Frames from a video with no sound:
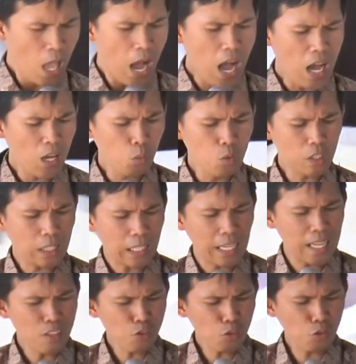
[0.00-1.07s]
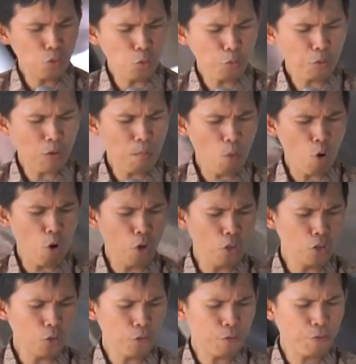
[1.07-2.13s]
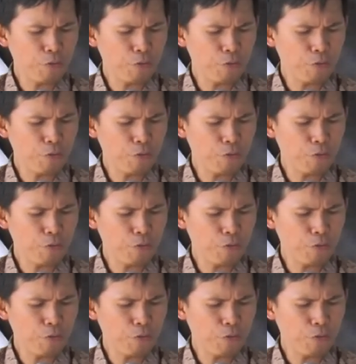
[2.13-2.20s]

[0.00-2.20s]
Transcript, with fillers: I will cleanse you from all your